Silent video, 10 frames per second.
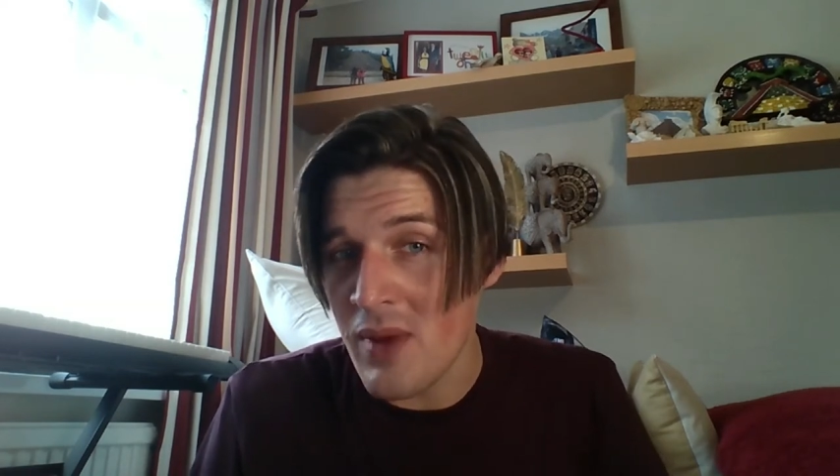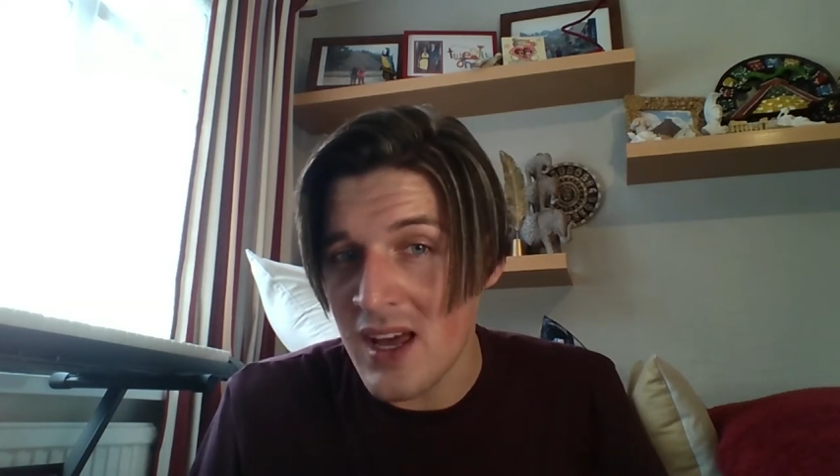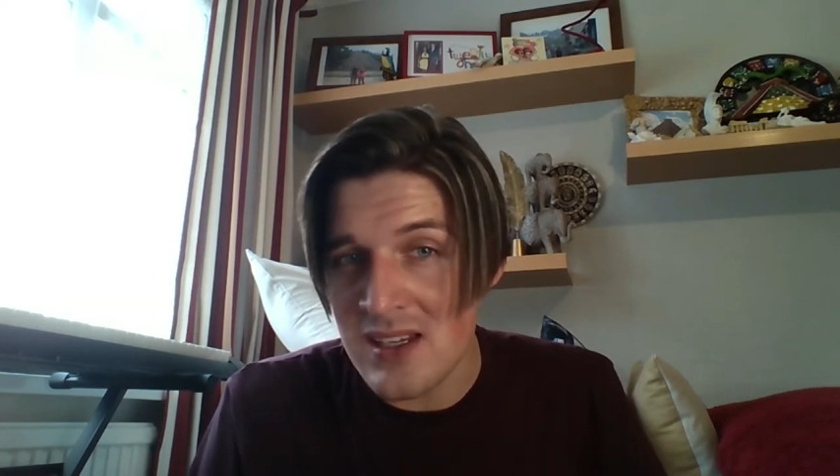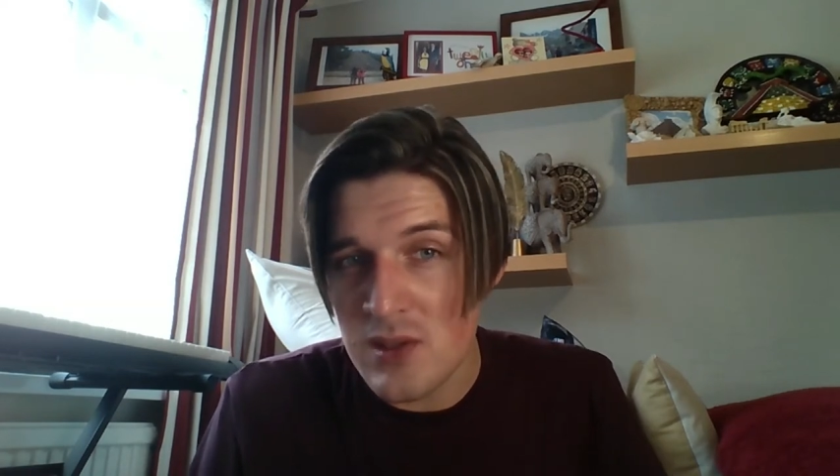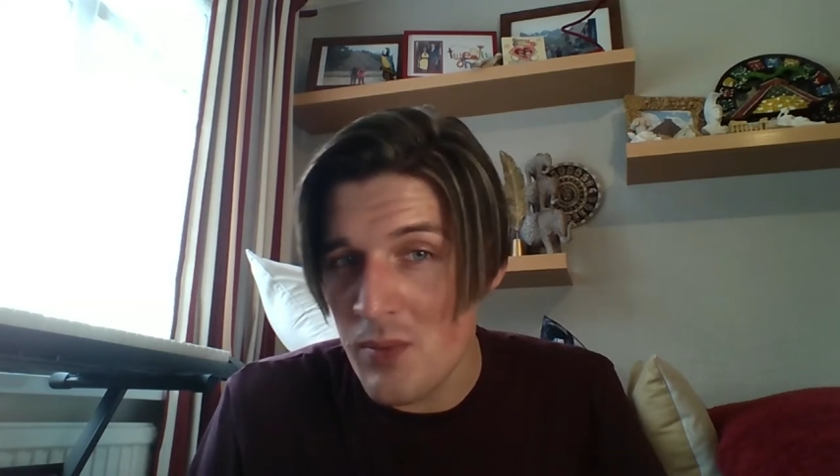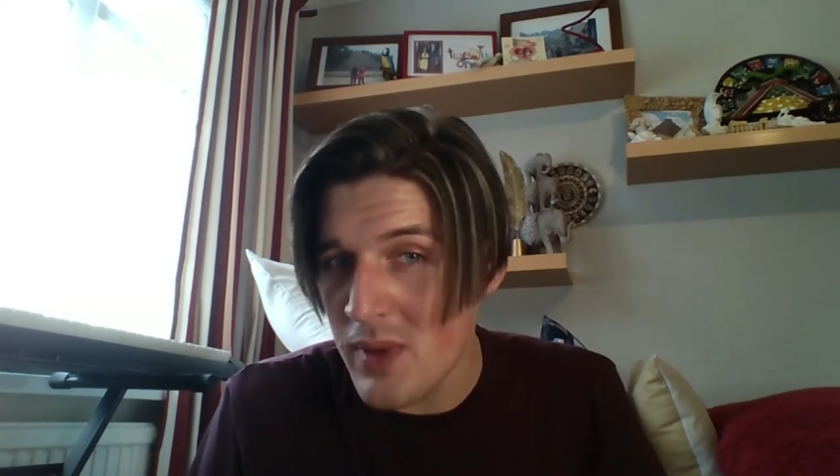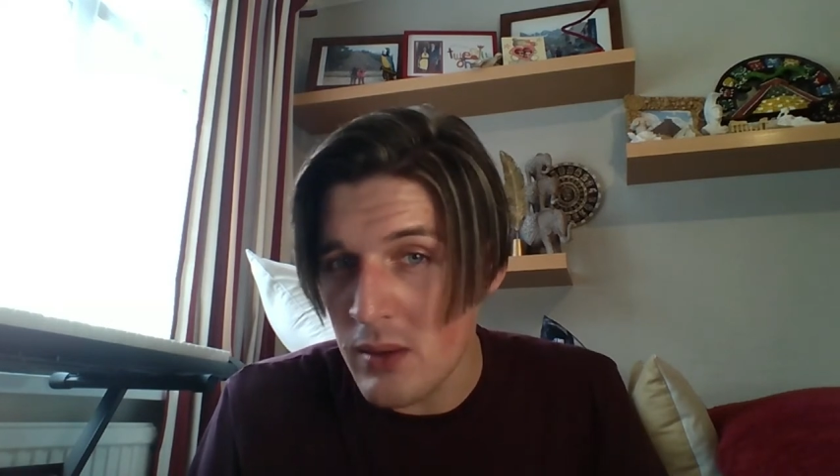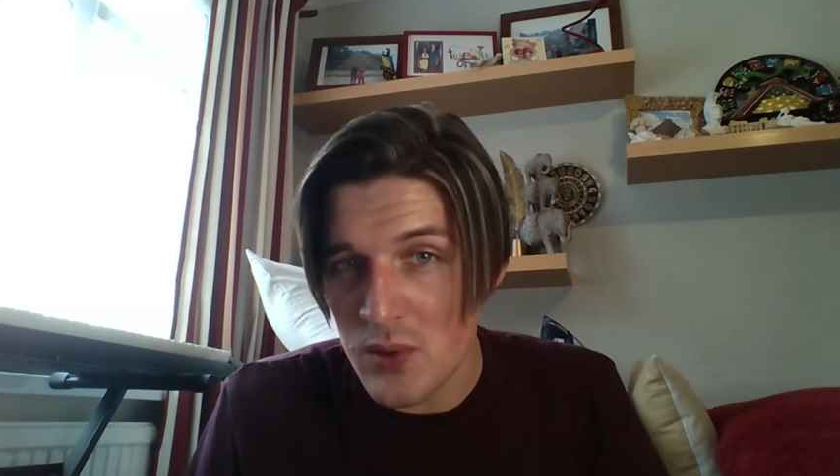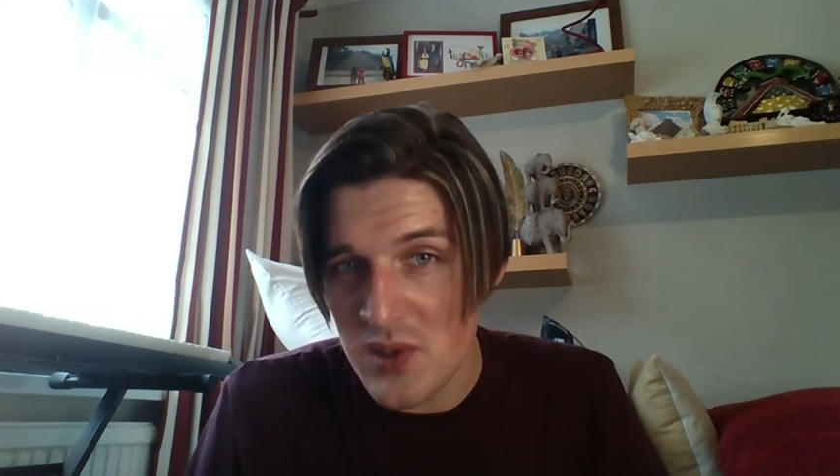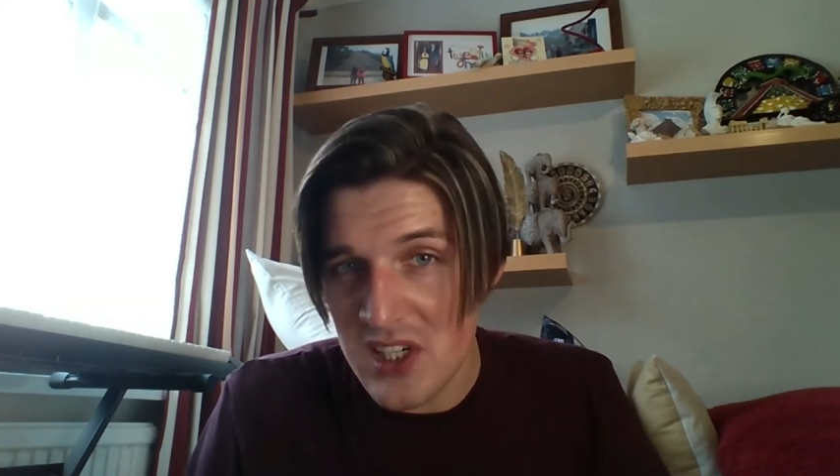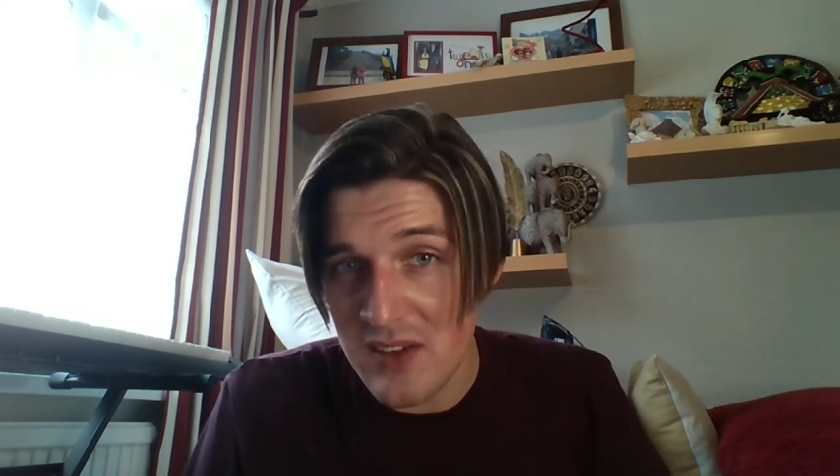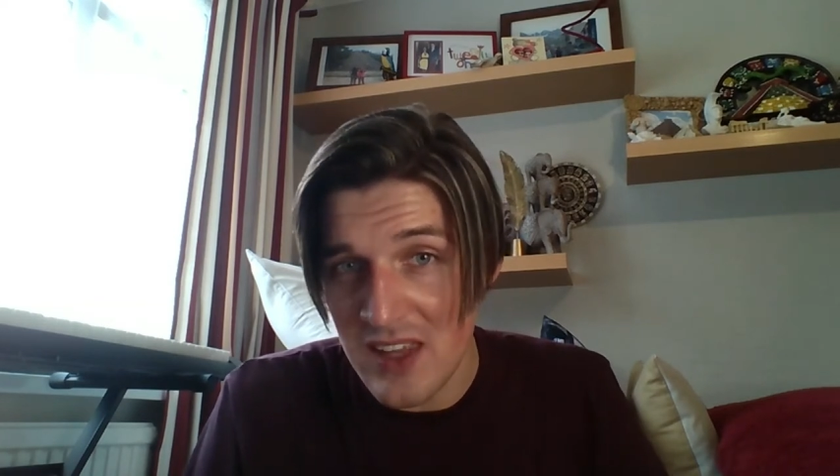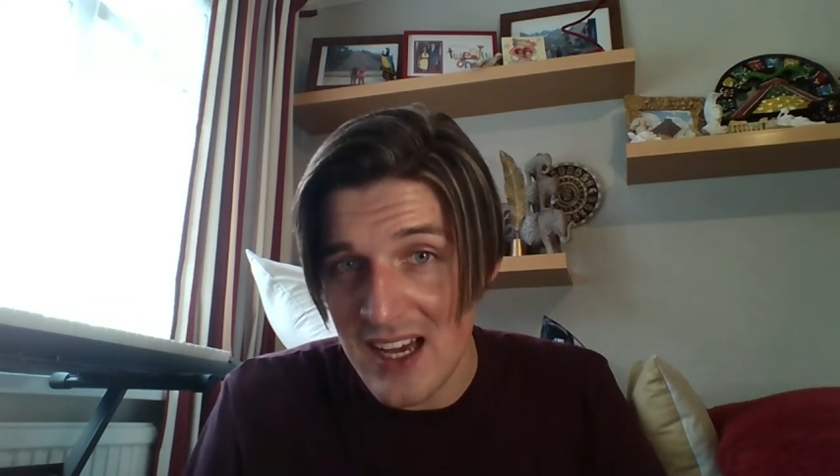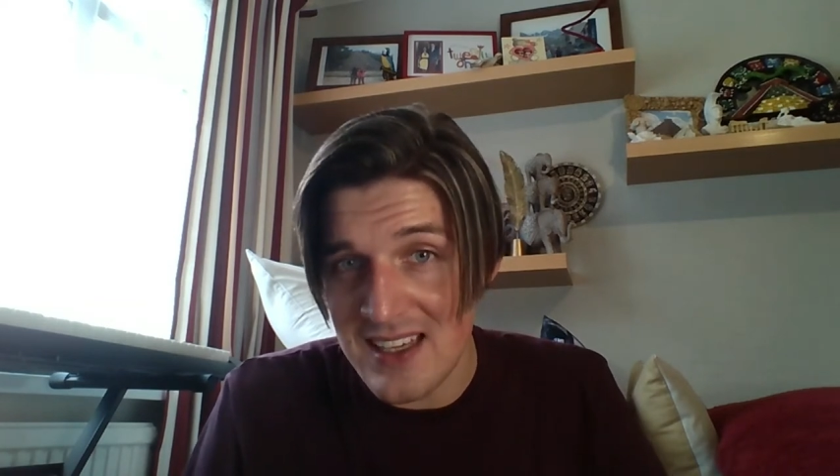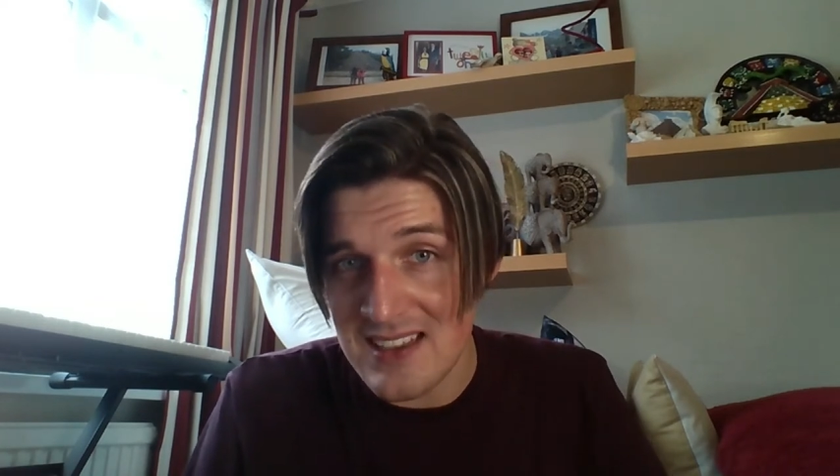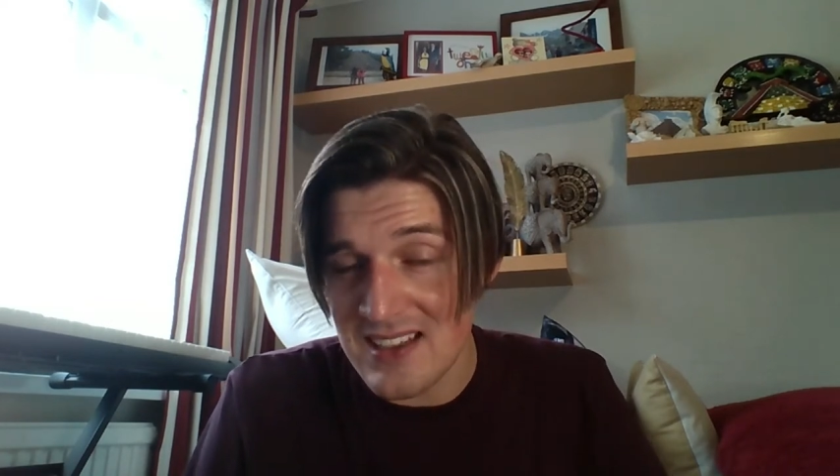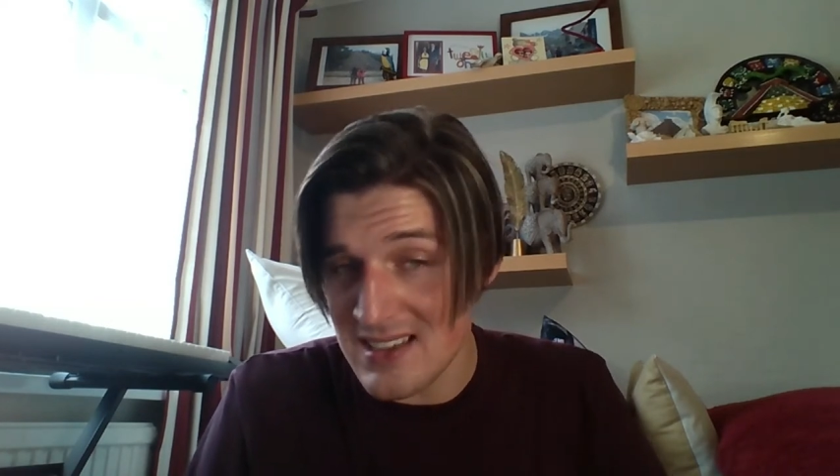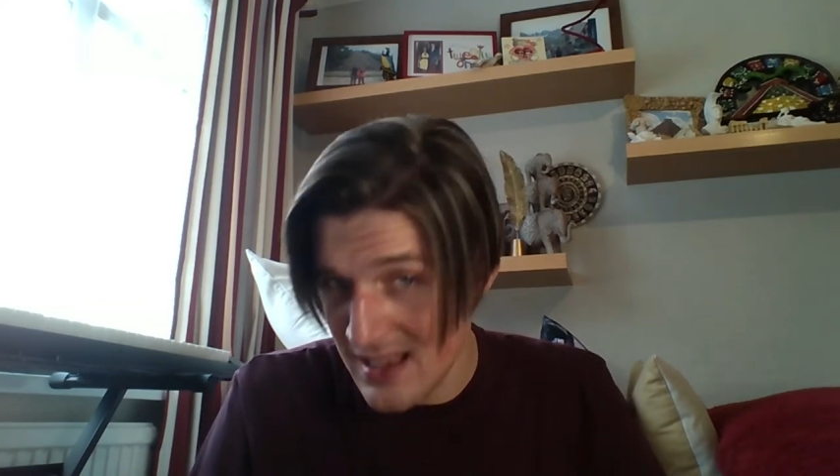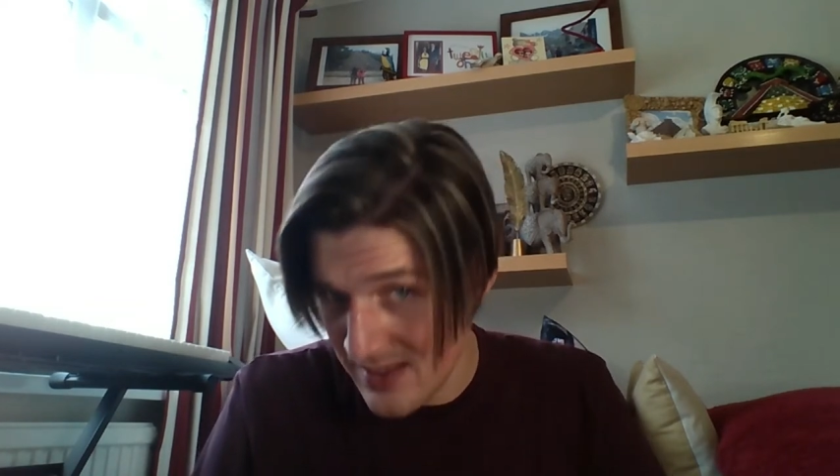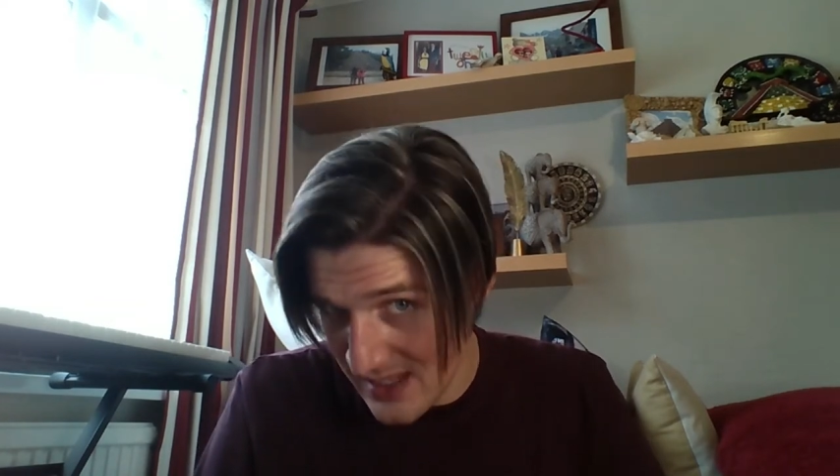and to be able to achieve that is just
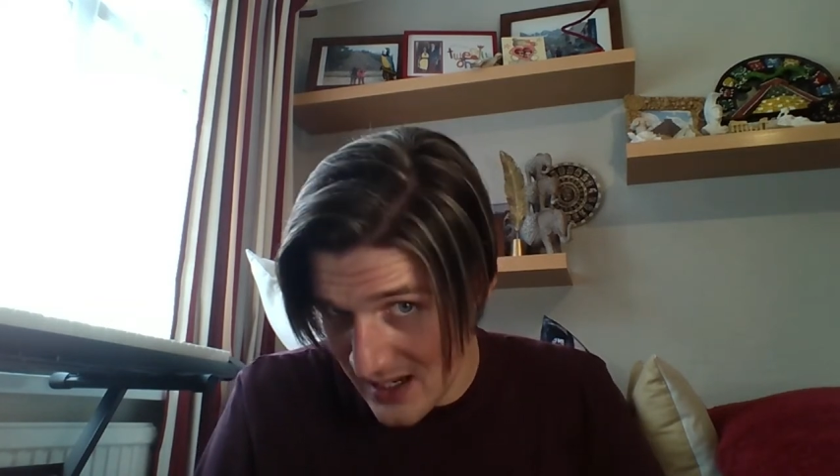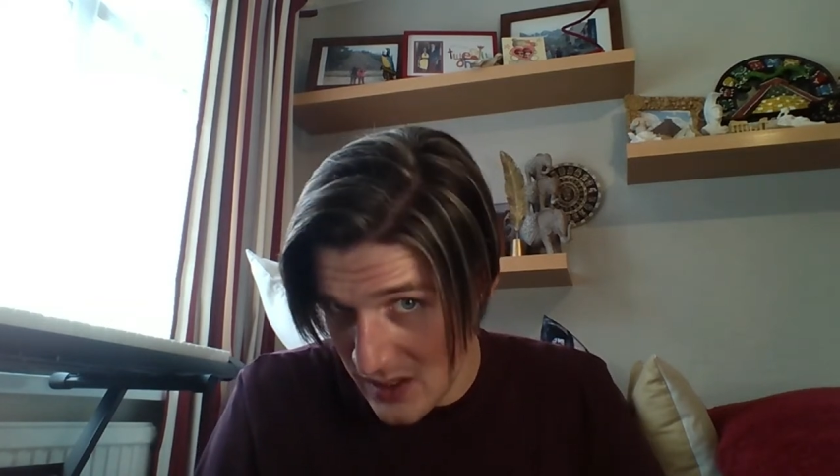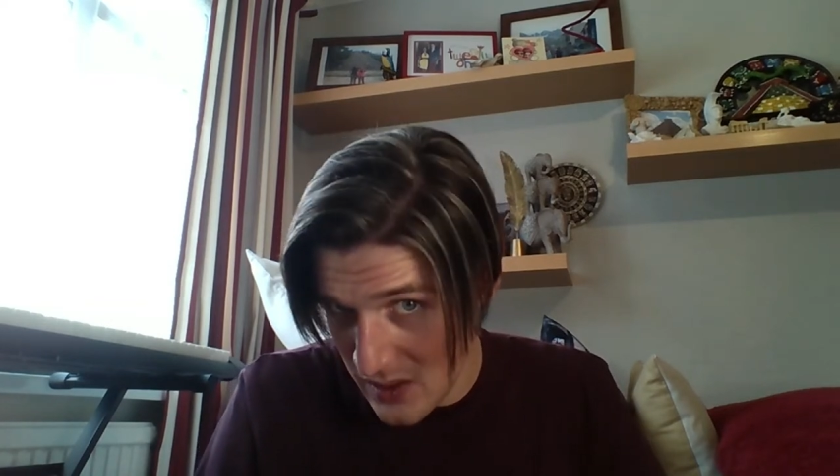something